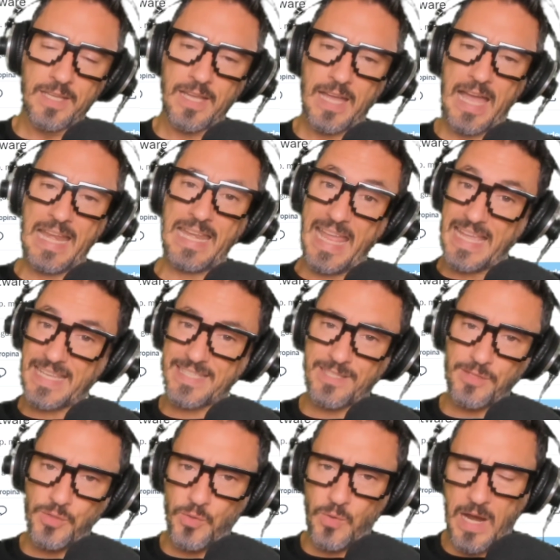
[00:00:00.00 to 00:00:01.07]
Unless
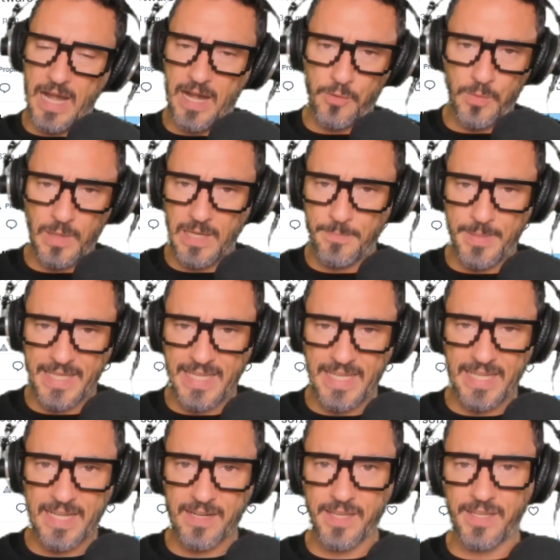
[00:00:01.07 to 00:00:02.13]
you are a really
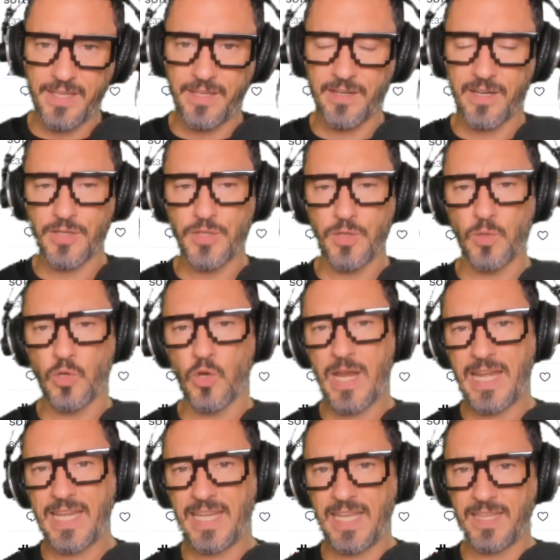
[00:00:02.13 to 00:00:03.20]
beginner here, you're
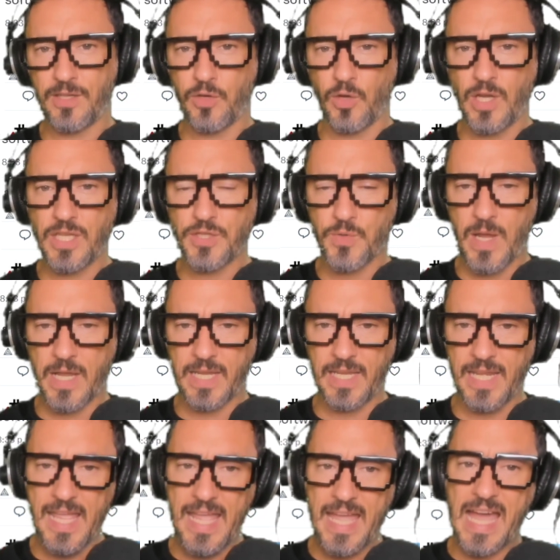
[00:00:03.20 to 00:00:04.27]
gonna need coin
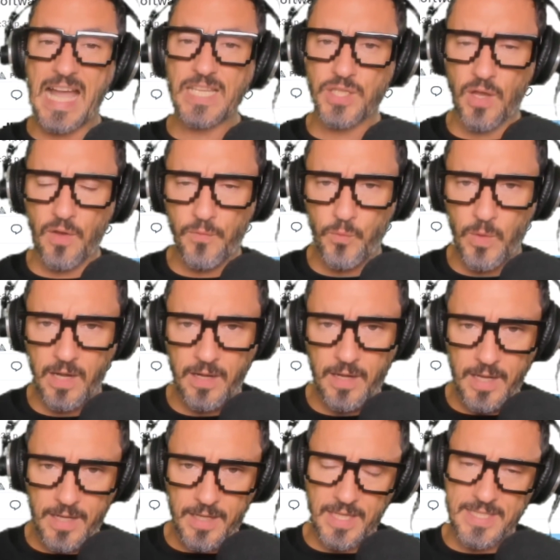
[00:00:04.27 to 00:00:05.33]
tracking. A software
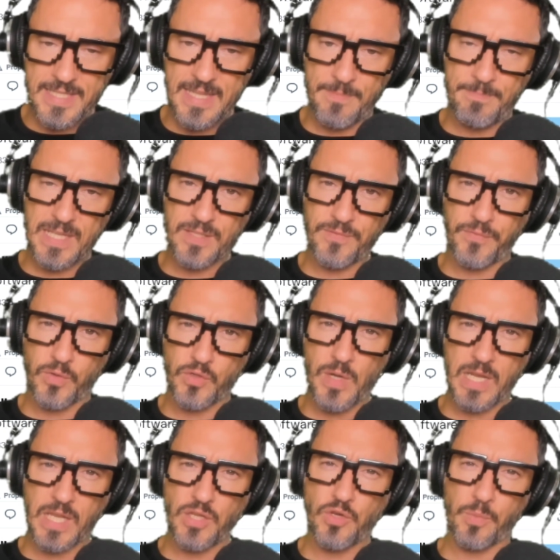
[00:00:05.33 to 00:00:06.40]
is the best for
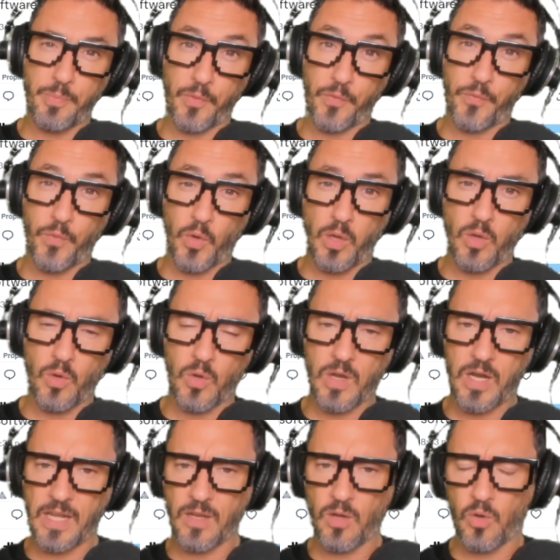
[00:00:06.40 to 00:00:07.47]
tracking your portfolio
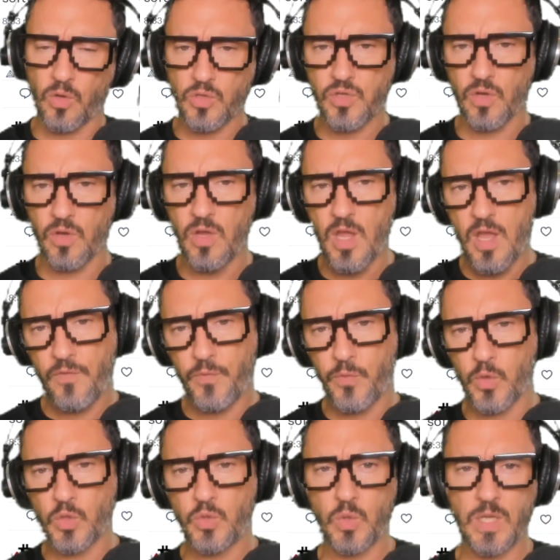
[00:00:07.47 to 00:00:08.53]
and also
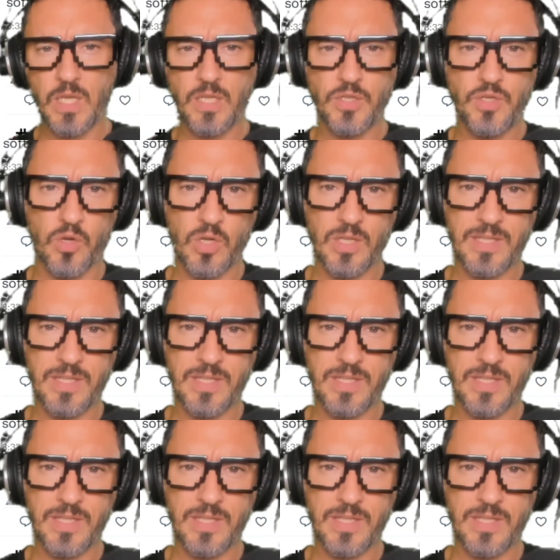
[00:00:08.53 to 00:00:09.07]
for doing your